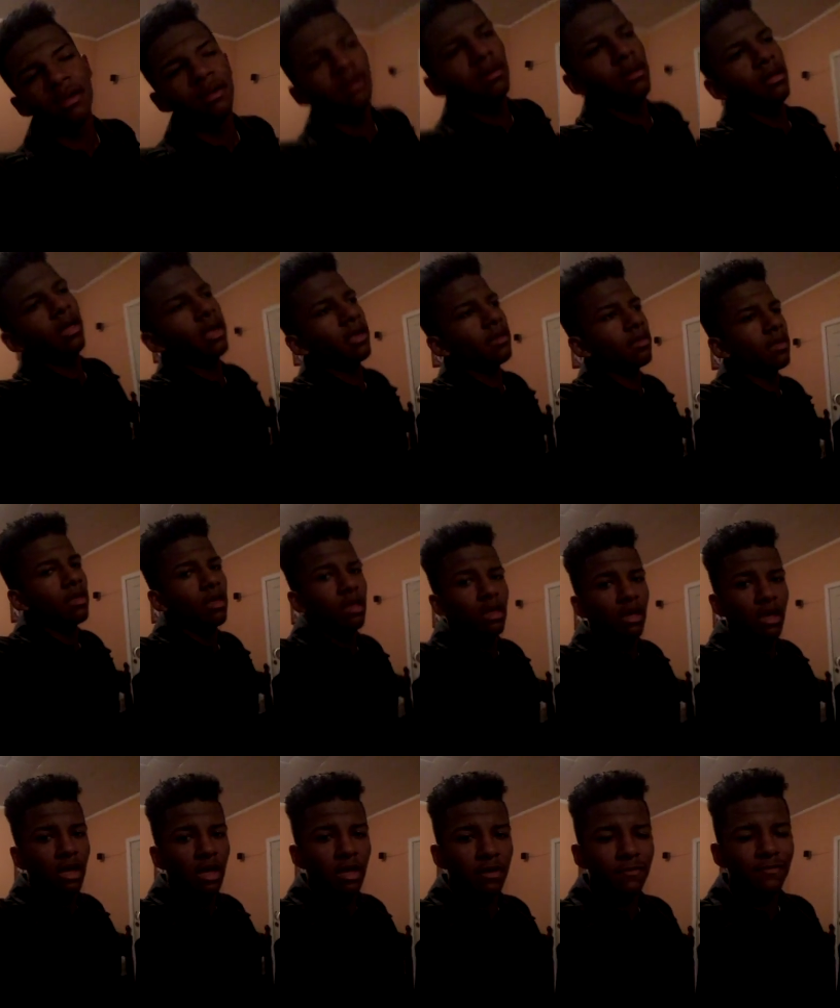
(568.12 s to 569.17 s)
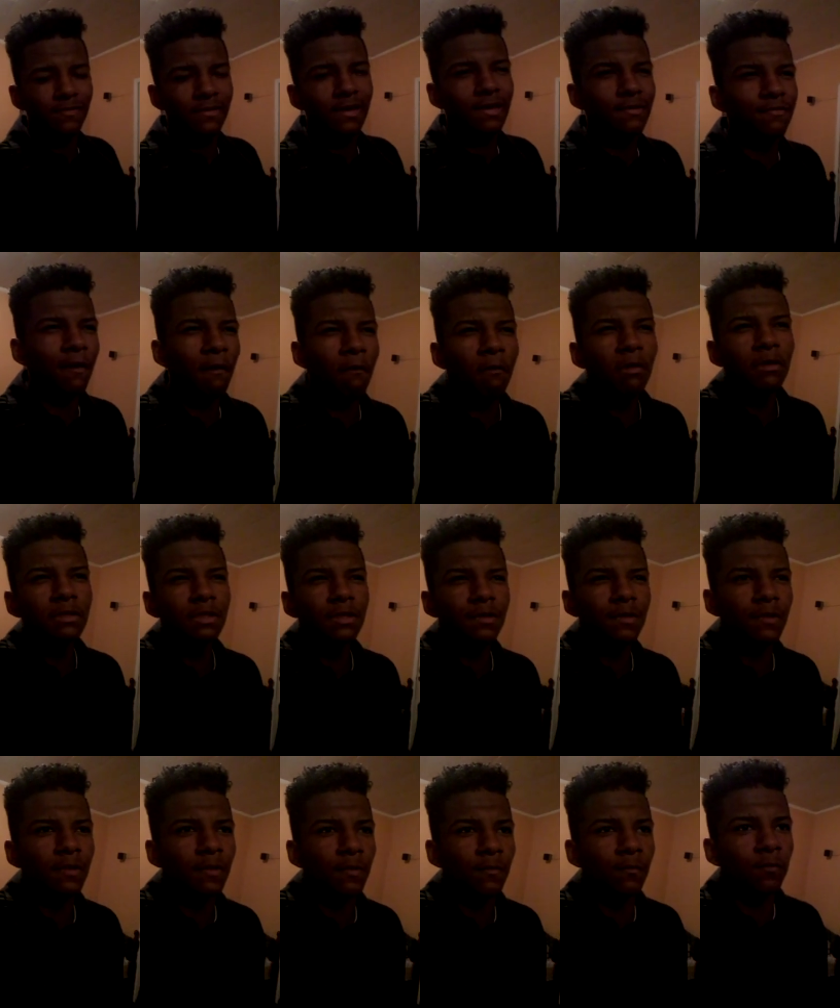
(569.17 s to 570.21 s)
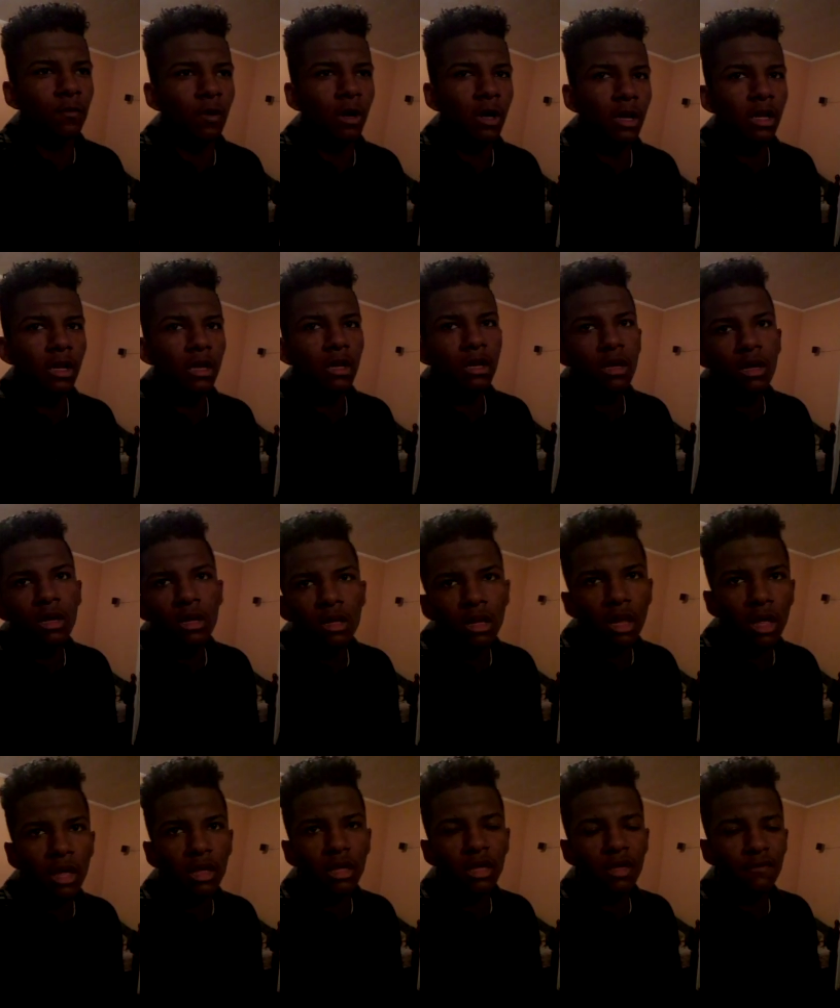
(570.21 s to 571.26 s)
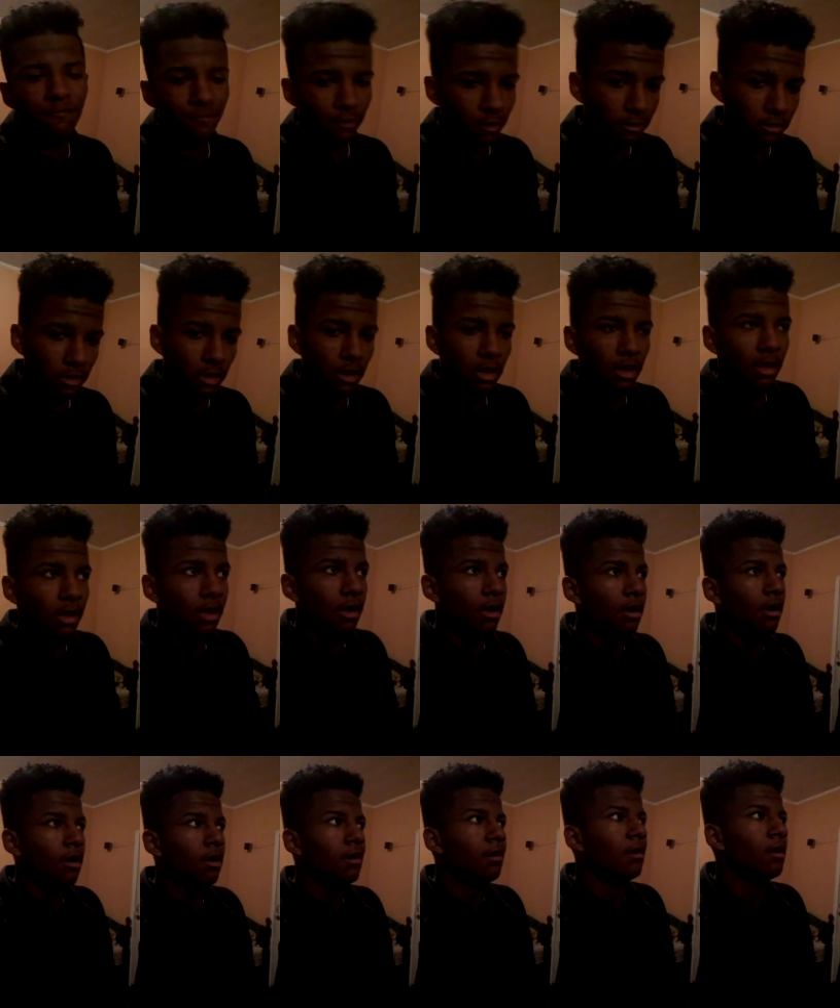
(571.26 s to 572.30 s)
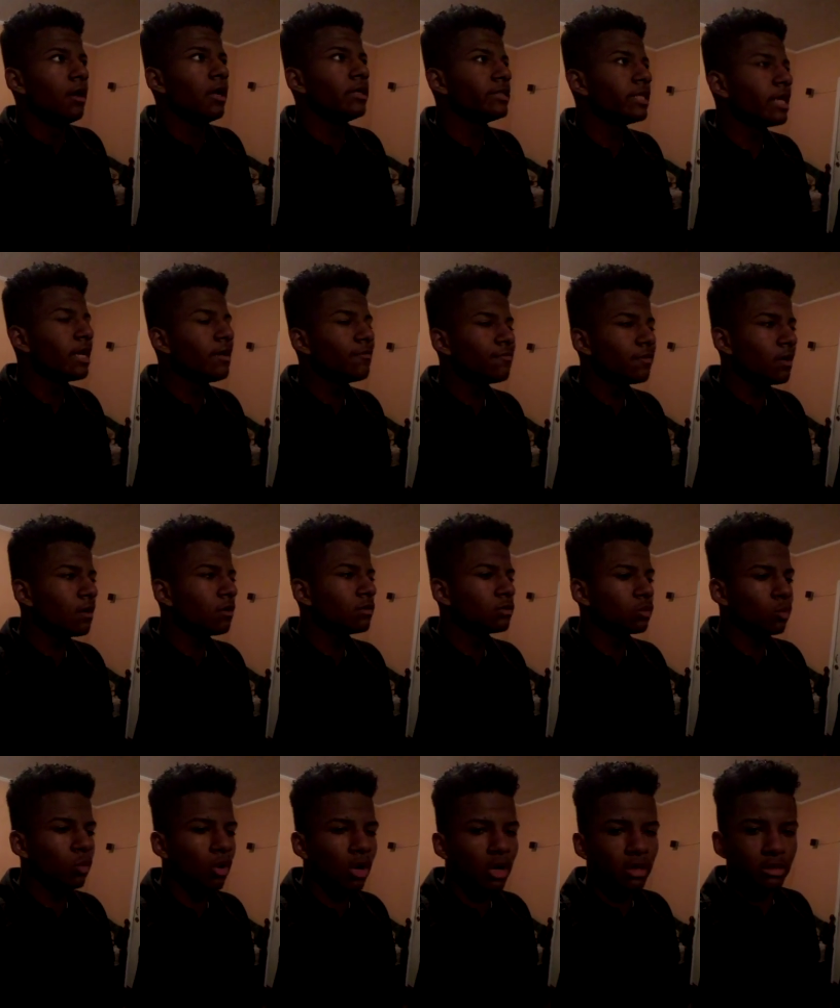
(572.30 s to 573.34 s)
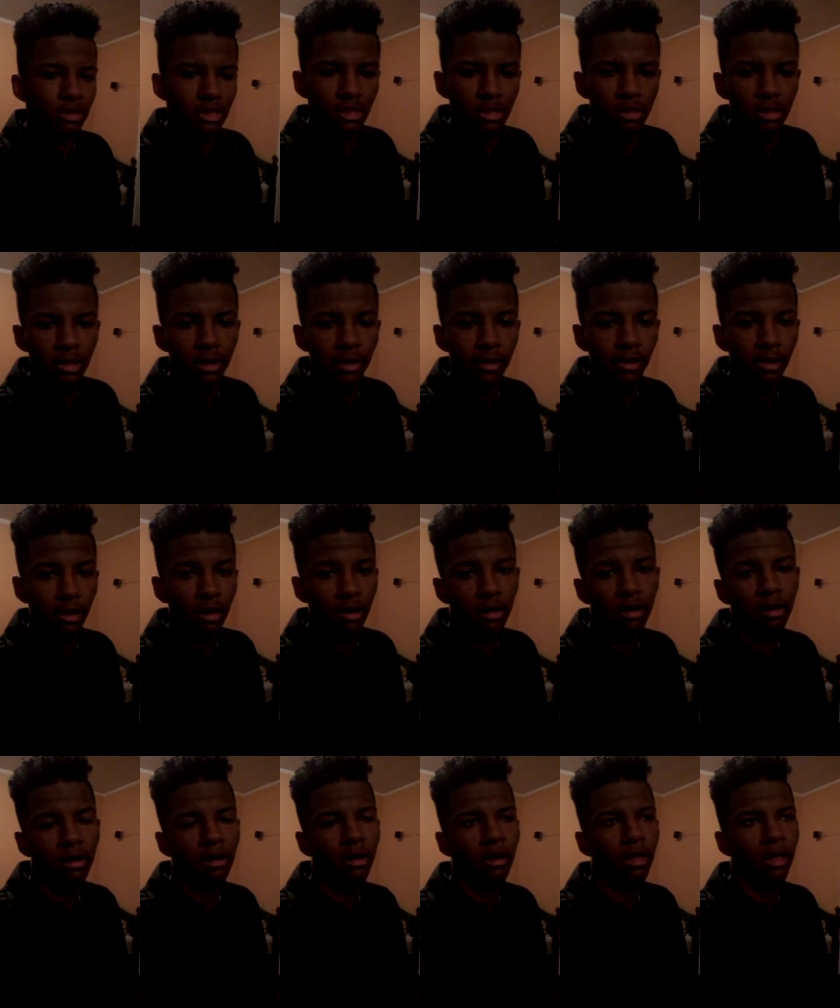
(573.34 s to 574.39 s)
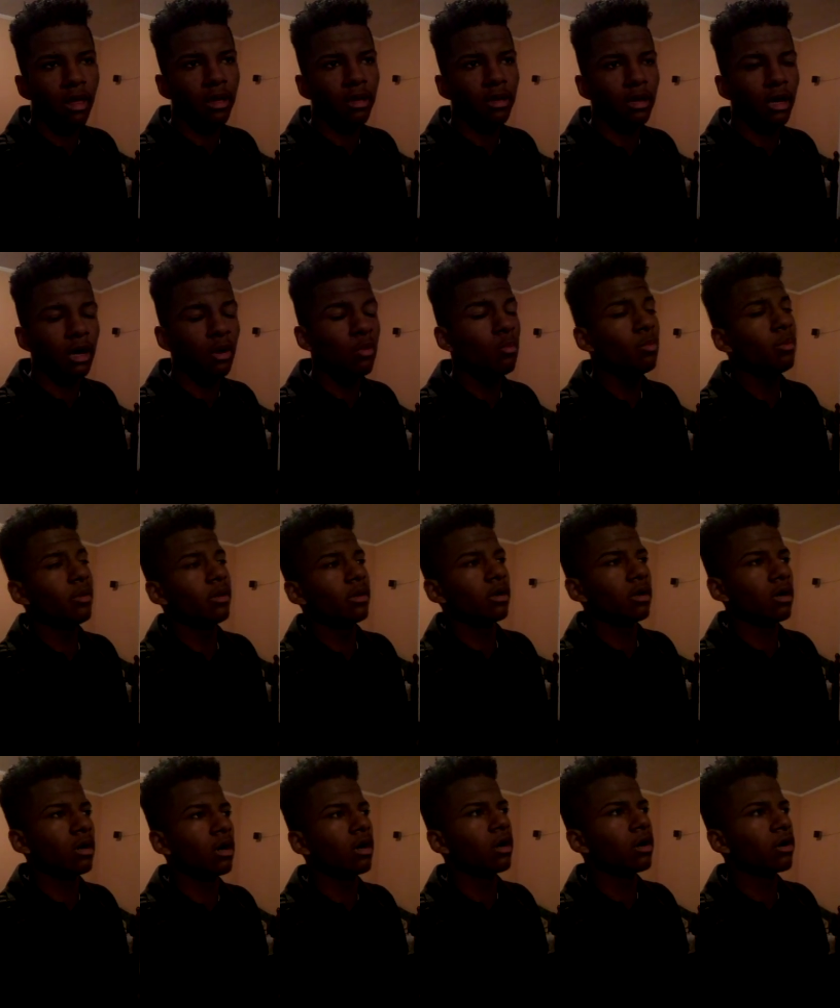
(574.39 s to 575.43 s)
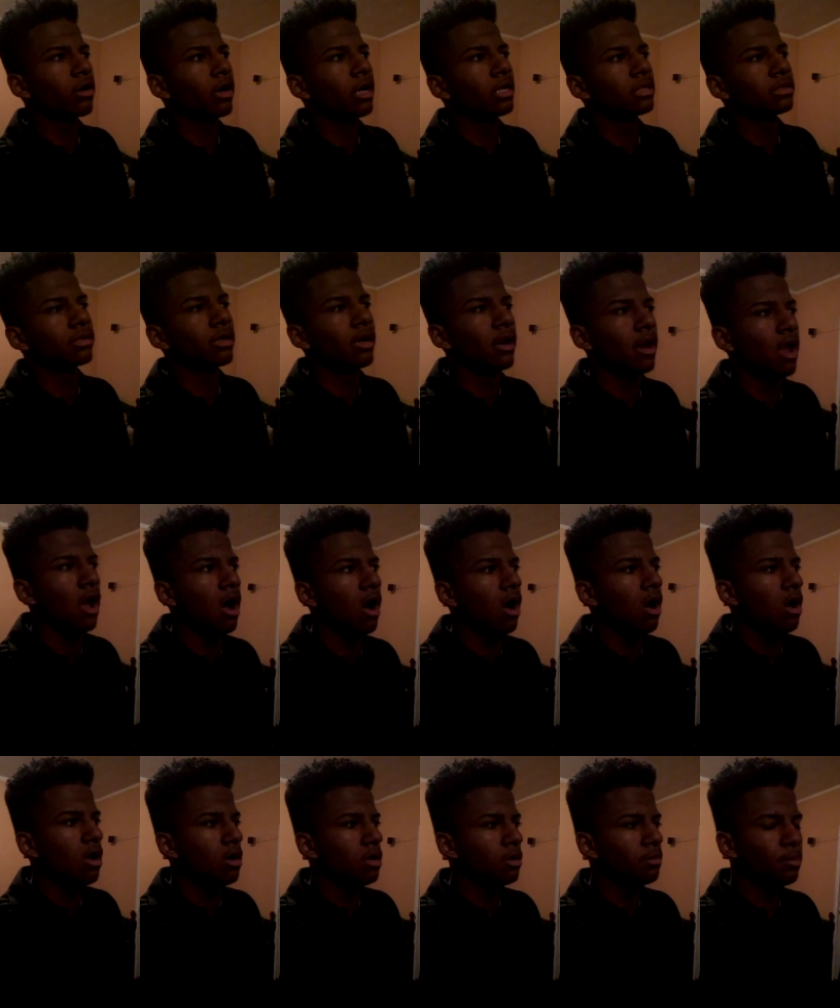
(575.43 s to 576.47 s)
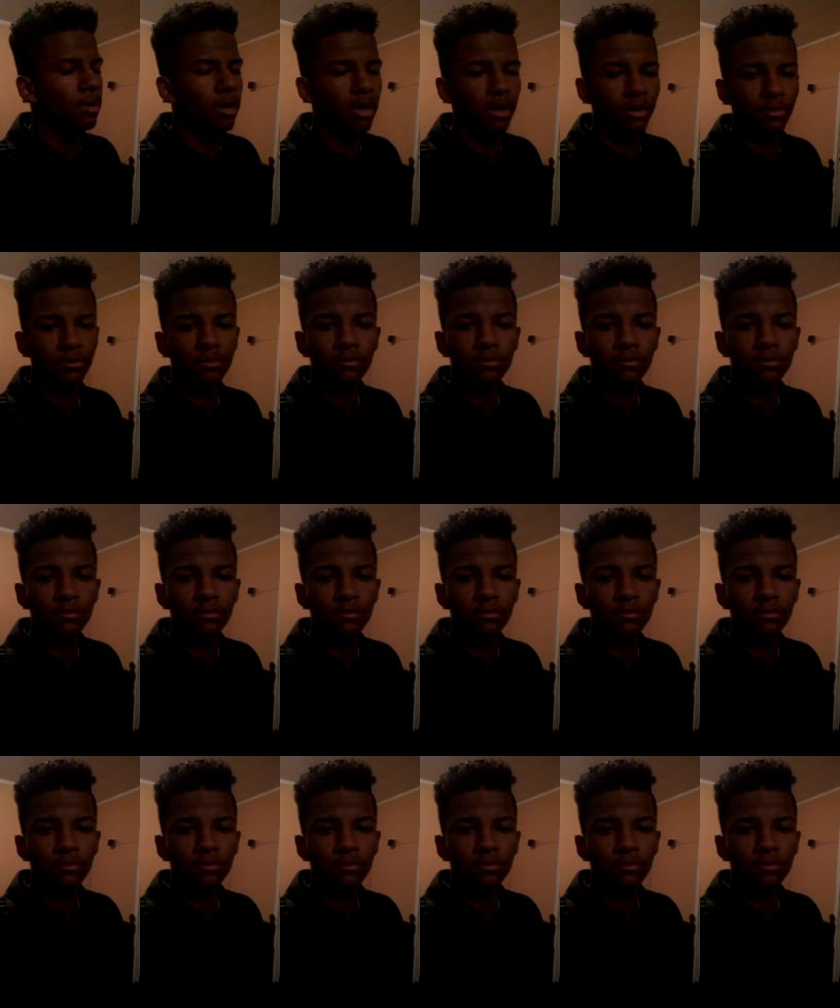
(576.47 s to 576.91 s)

like if if I wasn't running, like if I let's say if I was walking, like I would be in a car crash right now. But